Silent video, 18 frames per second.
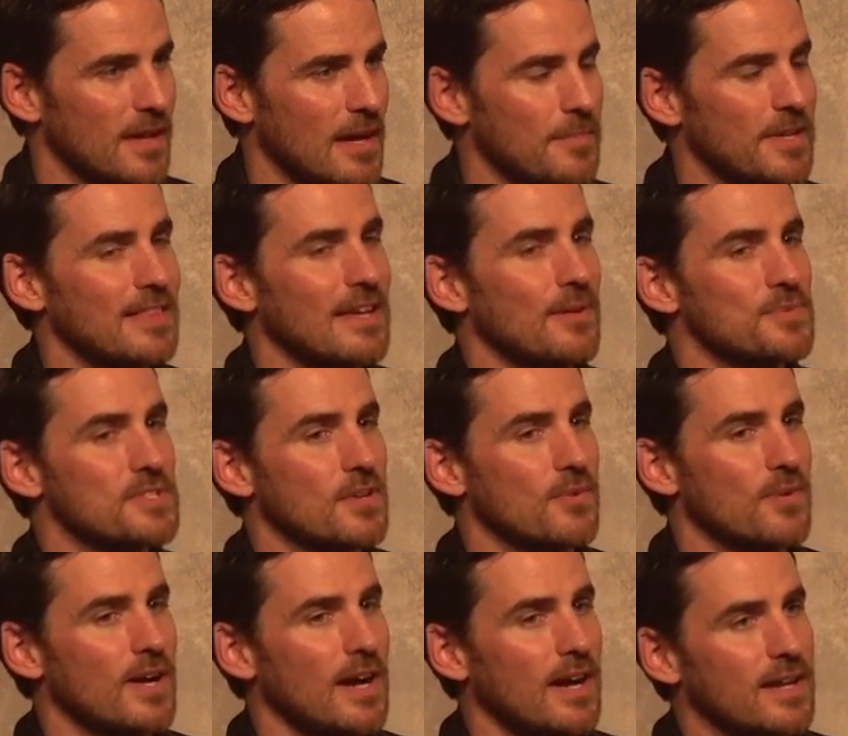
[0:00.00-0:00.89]
I mean, that was
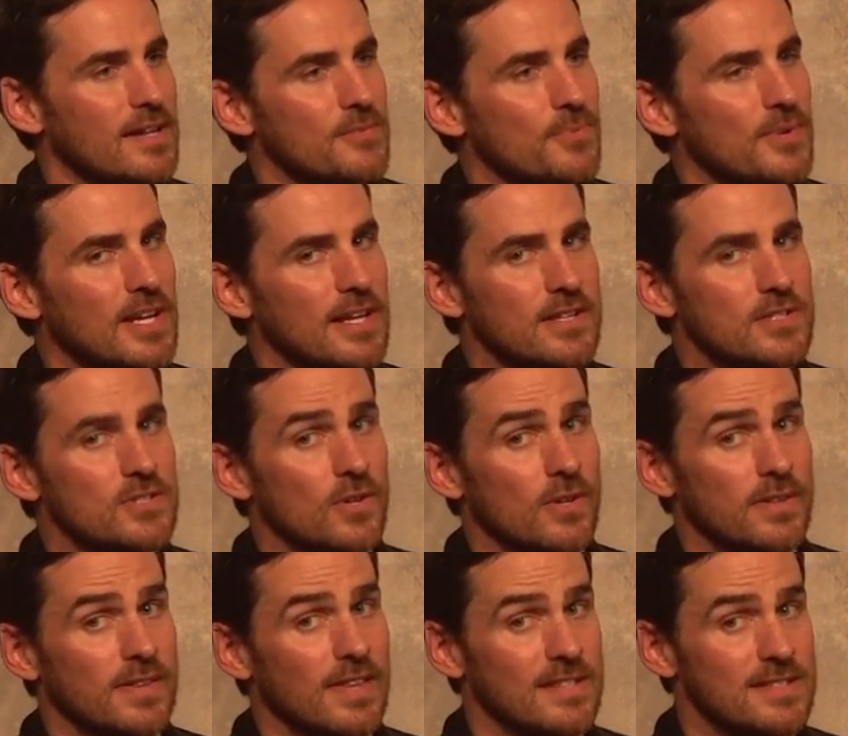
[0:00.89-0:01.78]
I really
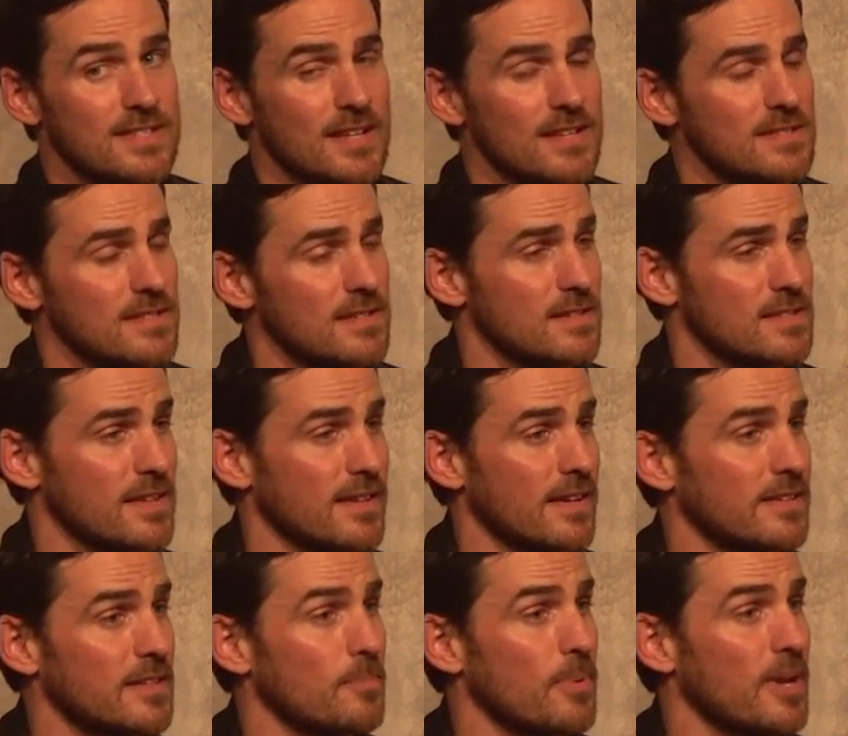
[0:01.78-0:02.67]
enjoyed that season because I
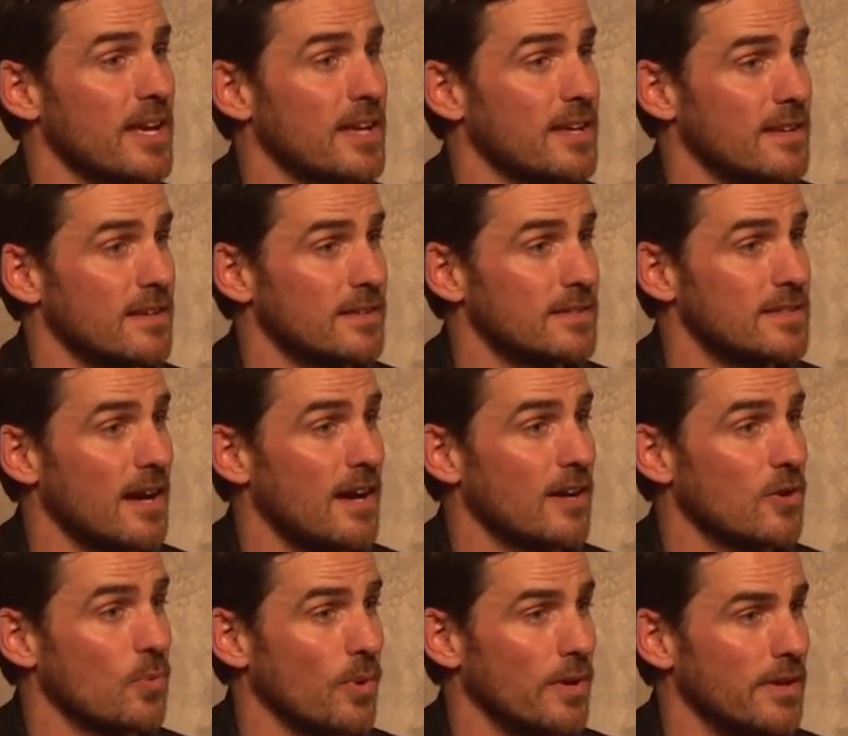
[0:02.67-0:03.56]
got to play a
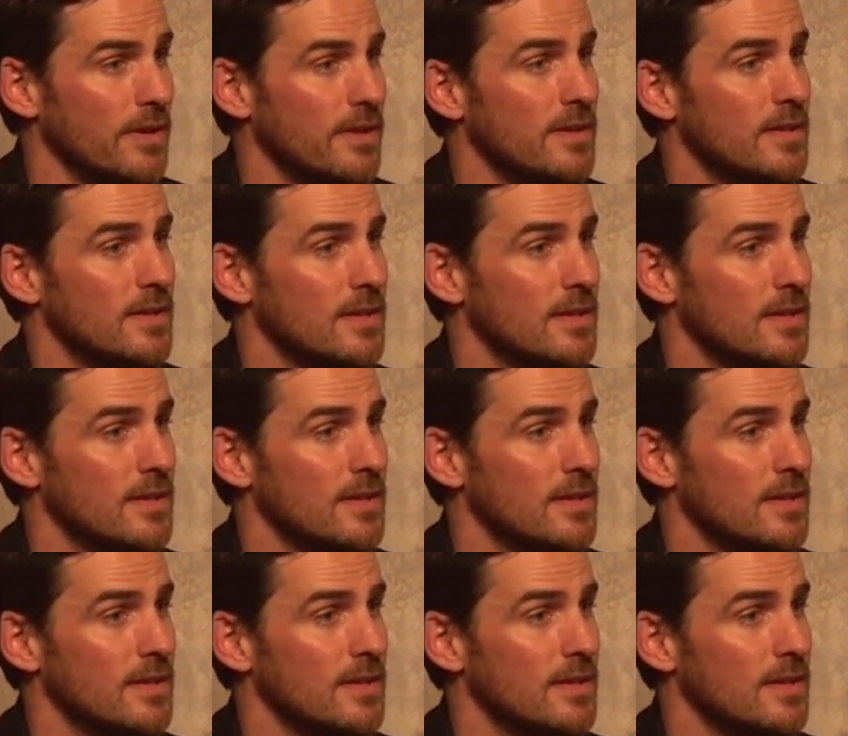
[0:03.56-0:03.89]
dark one.